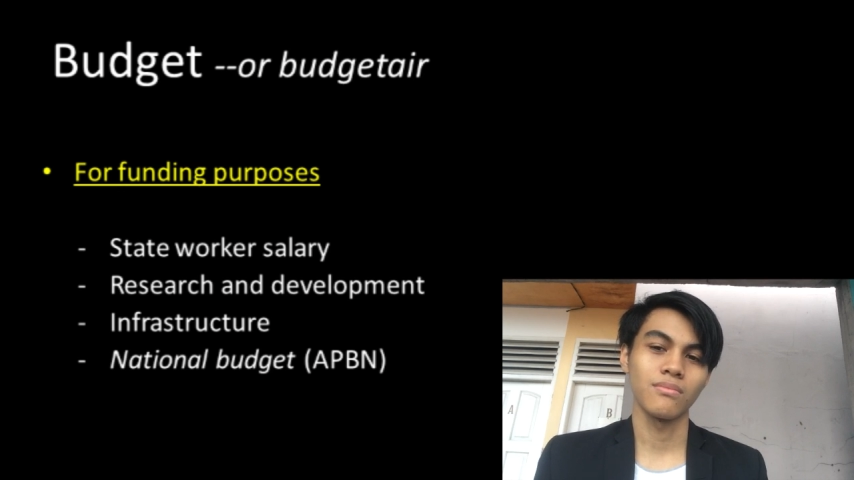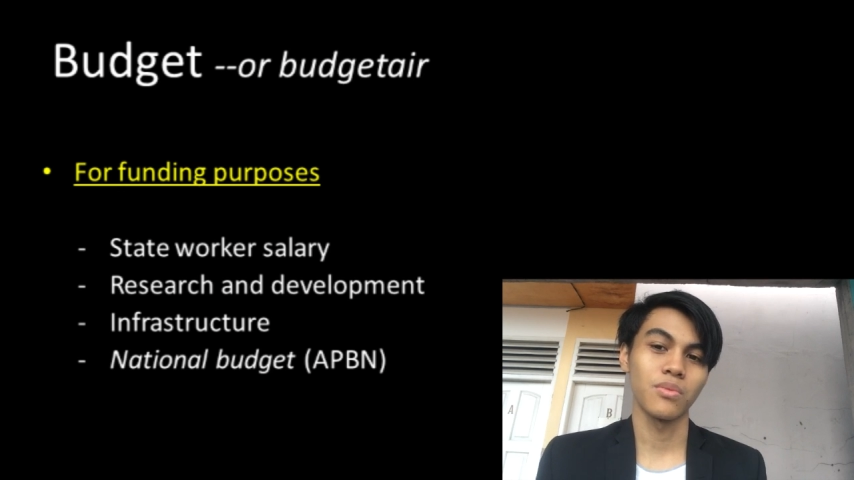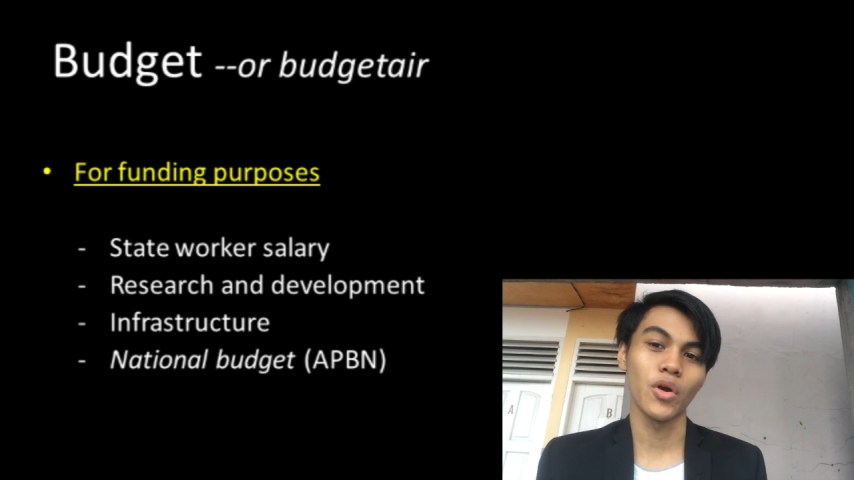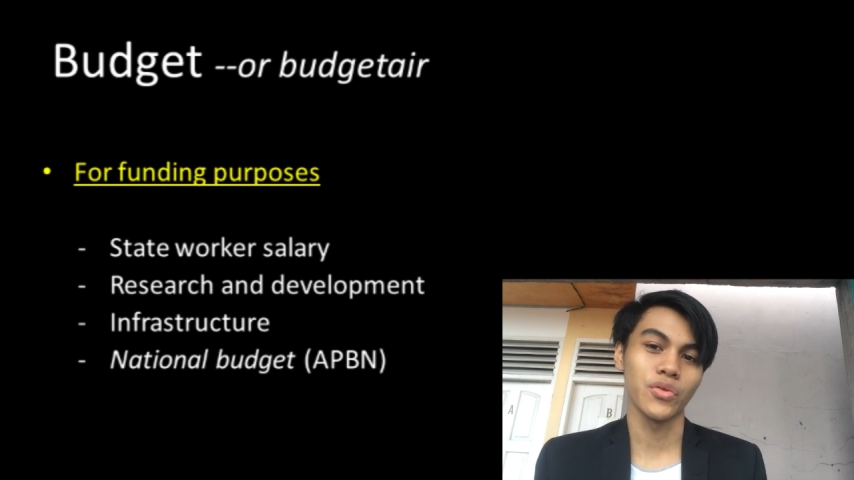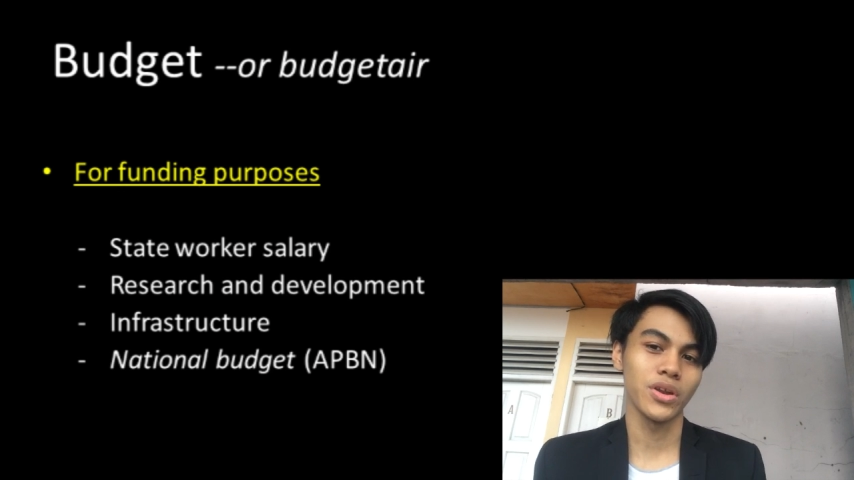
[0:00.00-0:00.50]

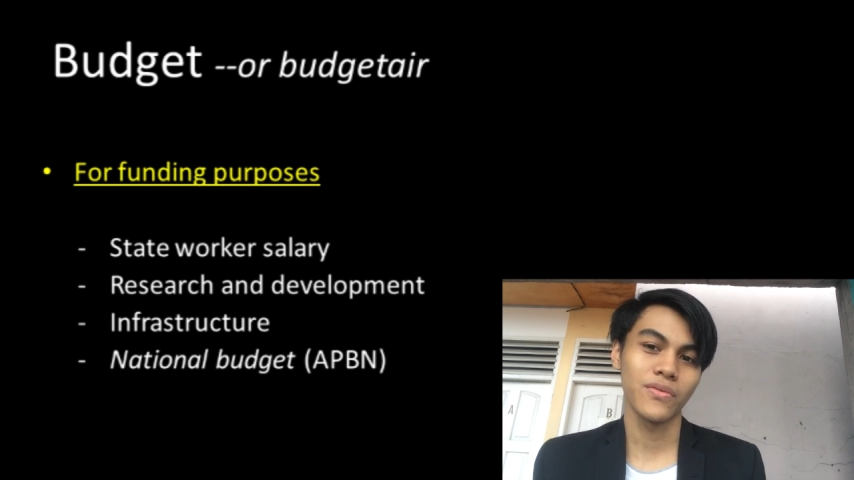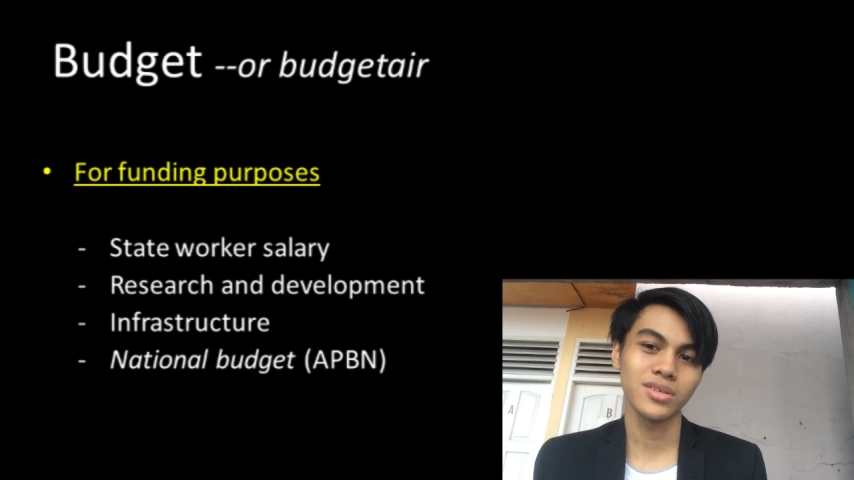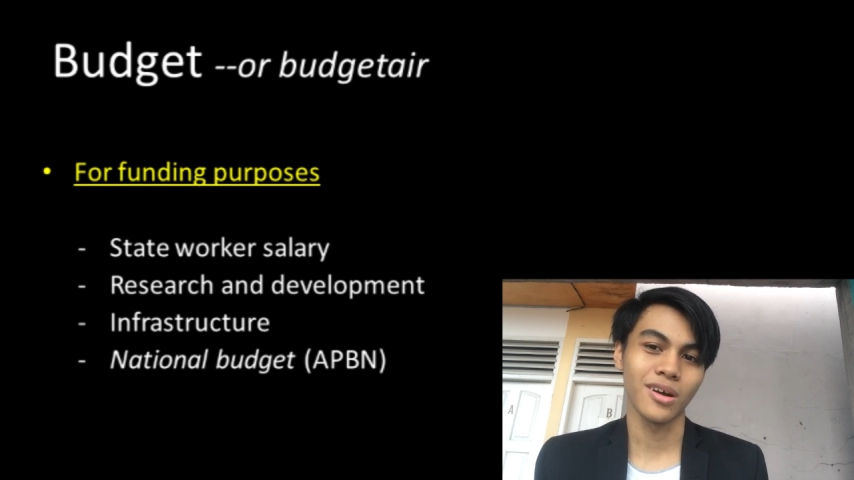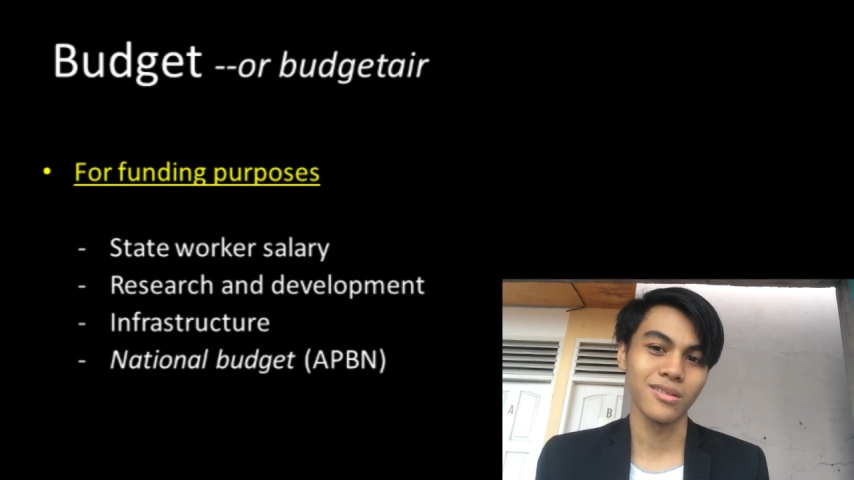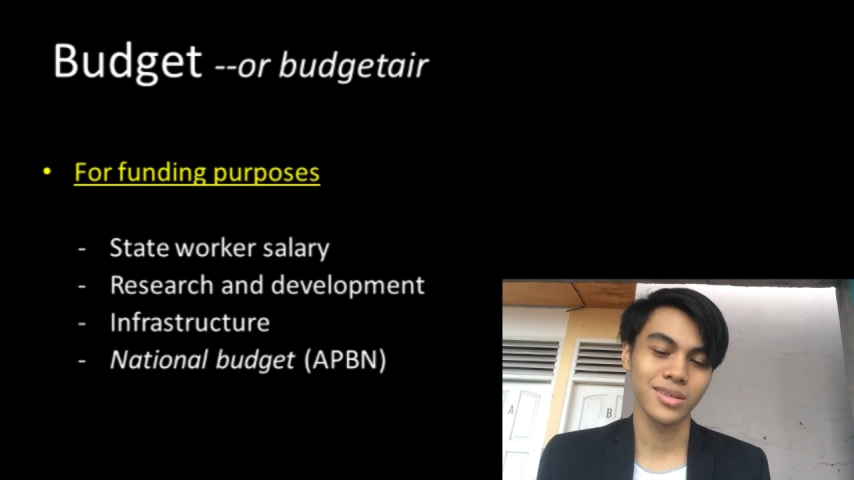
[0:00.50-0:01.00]
brown
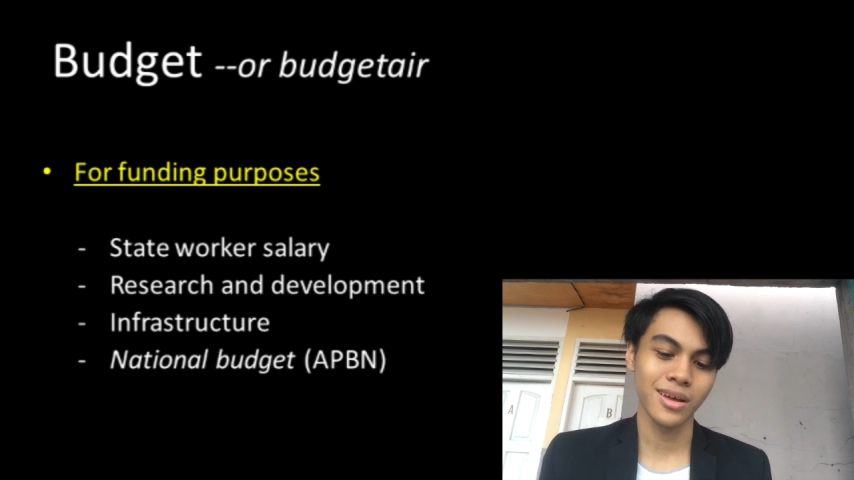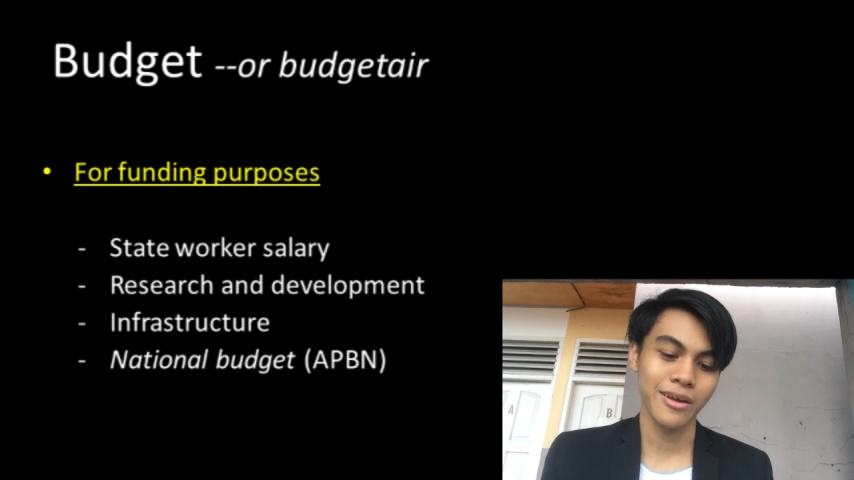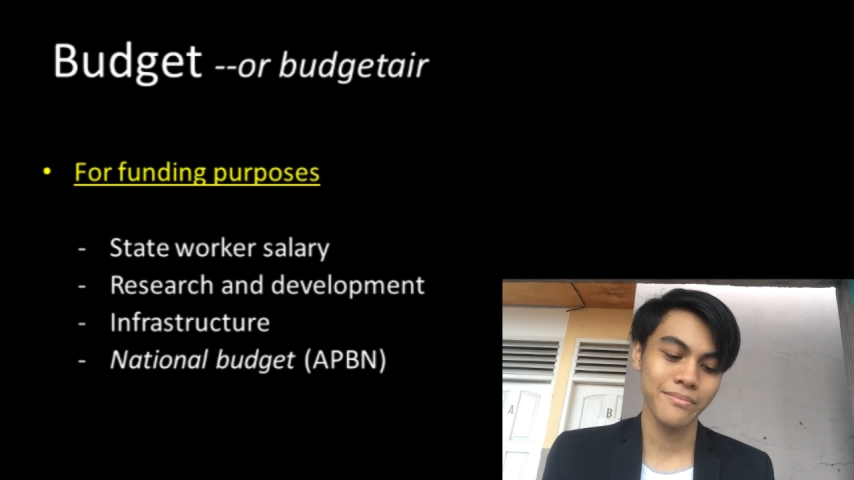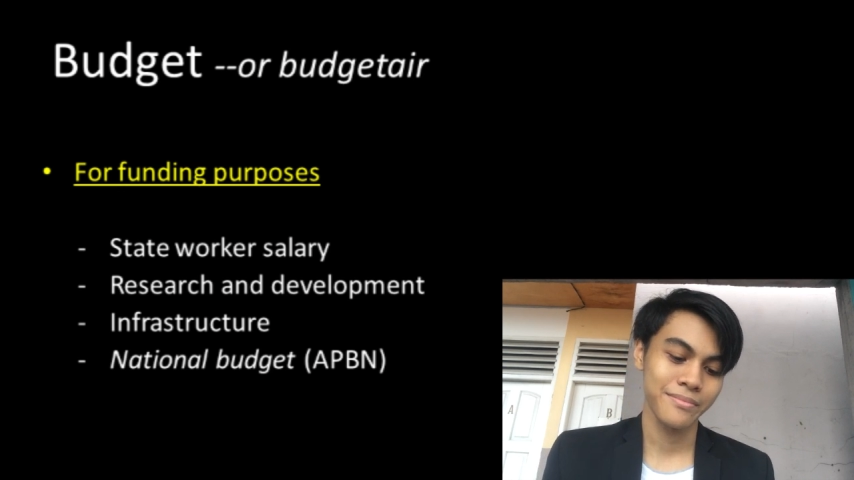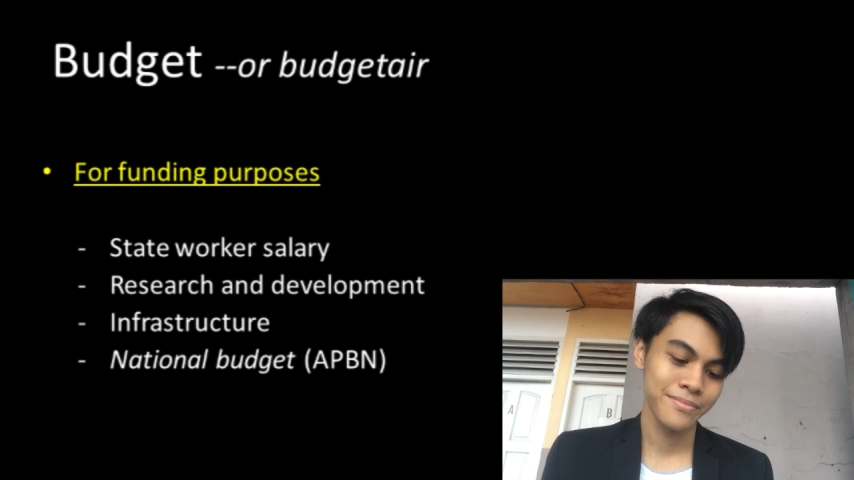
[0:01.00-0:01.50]
uniforms all the
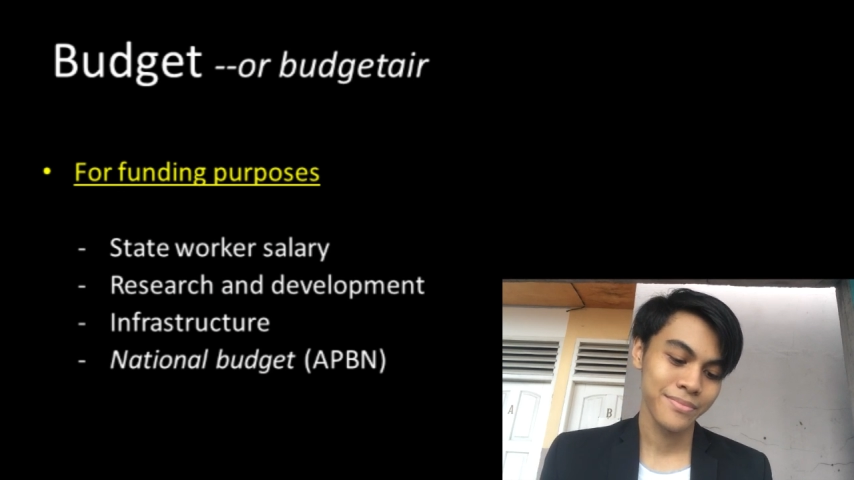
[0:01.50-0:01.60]
time,